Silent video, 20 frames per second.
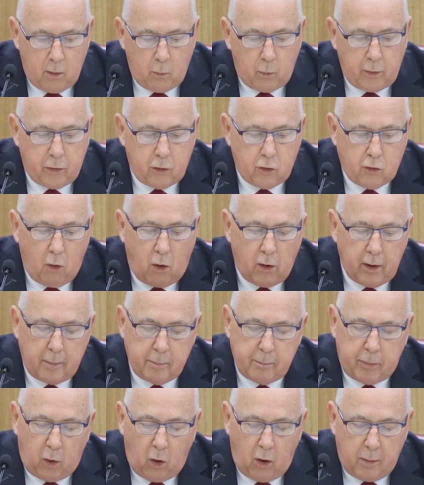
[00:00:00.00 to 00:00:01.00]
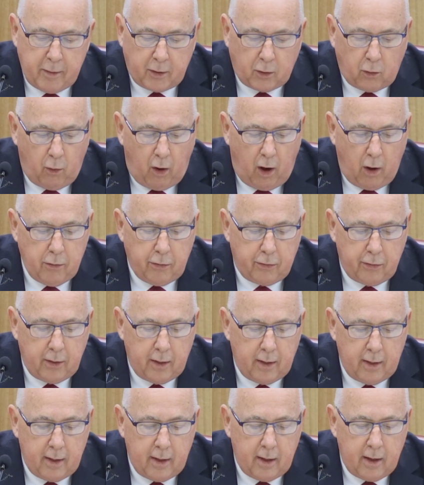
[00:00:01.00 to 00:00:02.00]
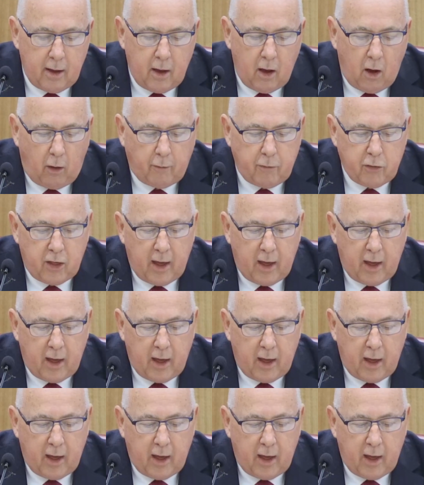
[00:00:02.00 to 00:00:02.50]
with strong employment growth of